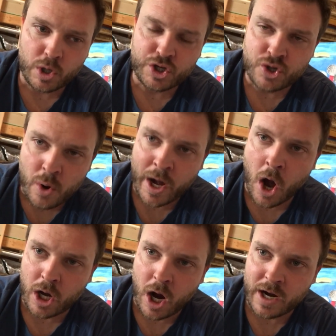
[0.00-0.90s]
destroying
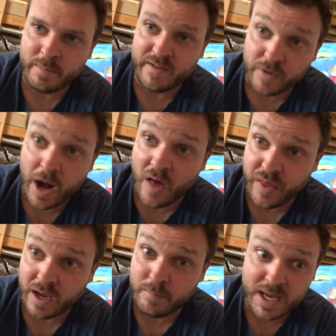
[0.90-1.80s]
our economy for
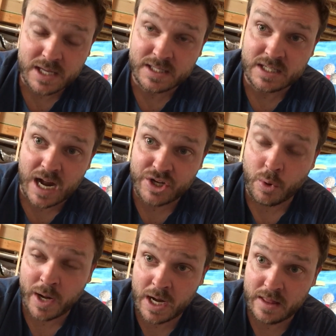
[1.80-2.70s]
nothing because it's not
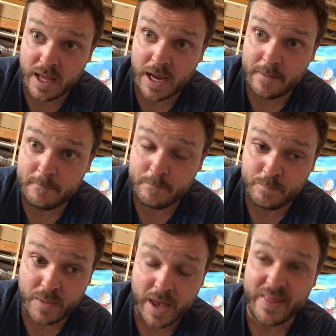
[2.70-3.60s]
doing anything.
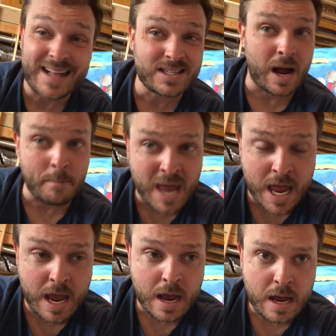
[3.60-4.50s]
And that's not
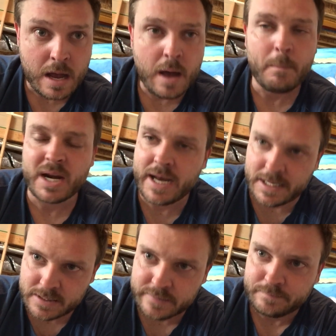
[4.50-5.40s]
me, but it
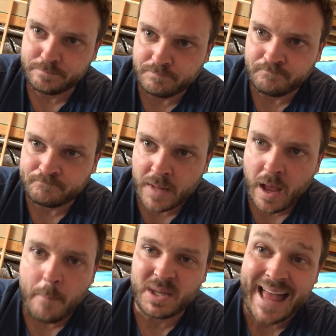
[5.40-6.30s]
is.
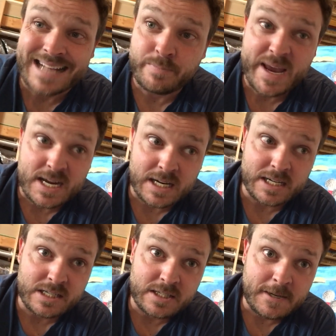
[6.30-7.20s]
But that's
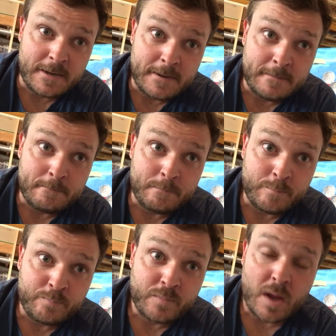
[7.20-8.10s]
because
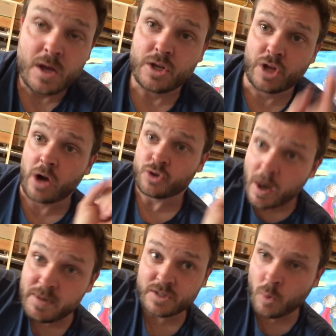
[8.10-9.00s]
Donald
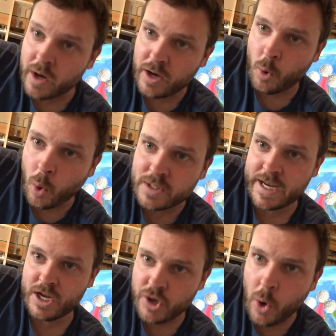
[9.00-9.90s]
Trump doesn't want to
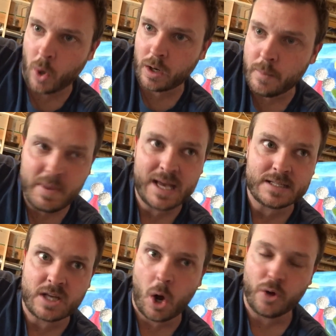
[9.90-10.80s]
quarantine New York
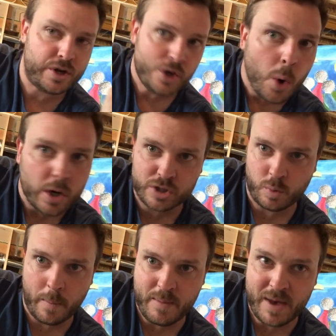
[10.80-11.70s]
because all the New Yorkers
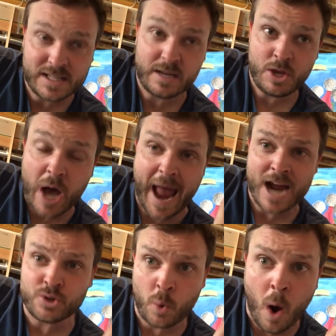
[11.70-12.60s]
will be pissed. You got
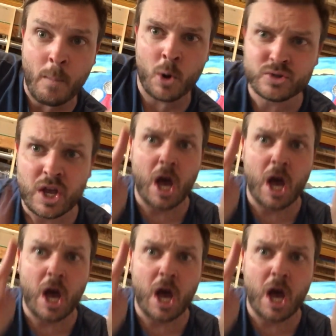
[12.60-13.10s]
Andrew Cuomo, who's